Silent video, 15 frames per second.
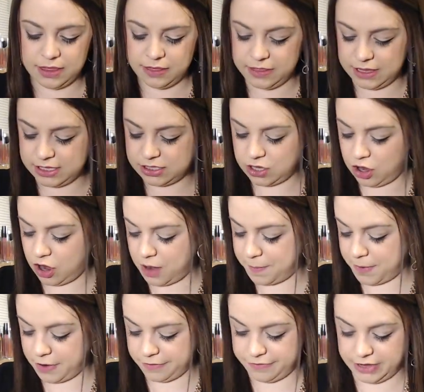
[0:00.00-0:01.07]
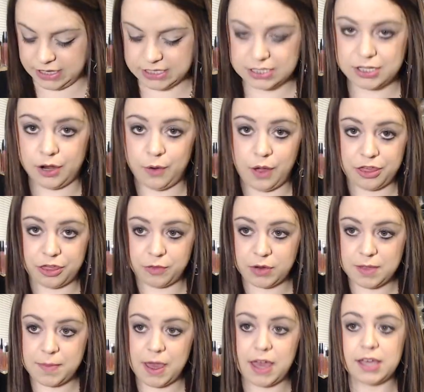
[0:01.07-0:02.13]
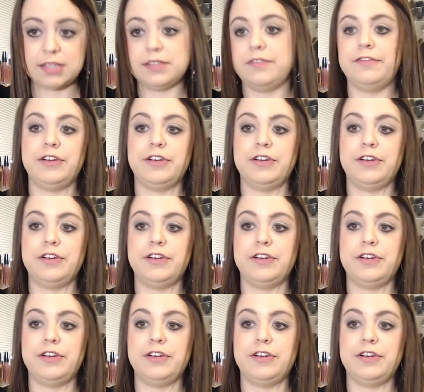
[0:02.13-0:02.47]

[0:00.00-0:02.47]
These are perfect. So $3